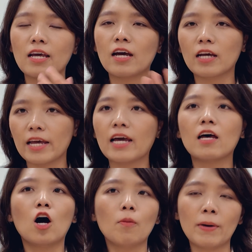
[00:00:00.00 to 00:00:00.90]
they, they
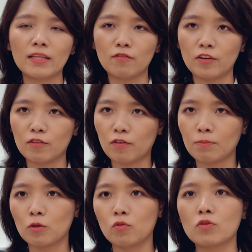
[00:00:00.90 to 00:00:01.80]
can all benefit
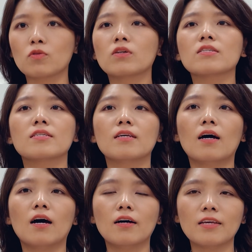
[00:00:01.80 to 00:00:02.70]
from the resource
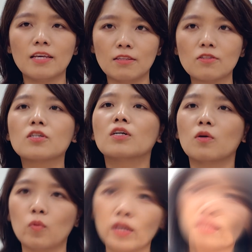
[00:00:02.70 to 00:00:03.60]
uh, in
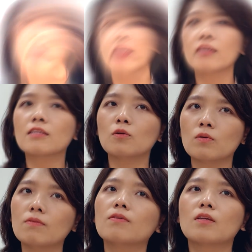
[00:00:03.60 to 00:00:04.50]
certain ways i think the,
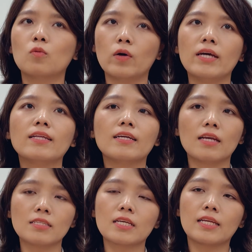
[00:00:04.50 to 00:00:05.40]
the way that
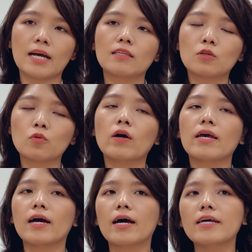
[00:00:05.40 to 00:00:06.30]
it's connected to
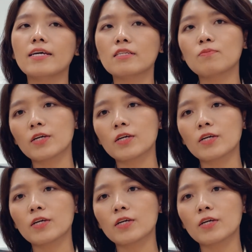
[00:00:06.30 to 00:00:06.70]
ai is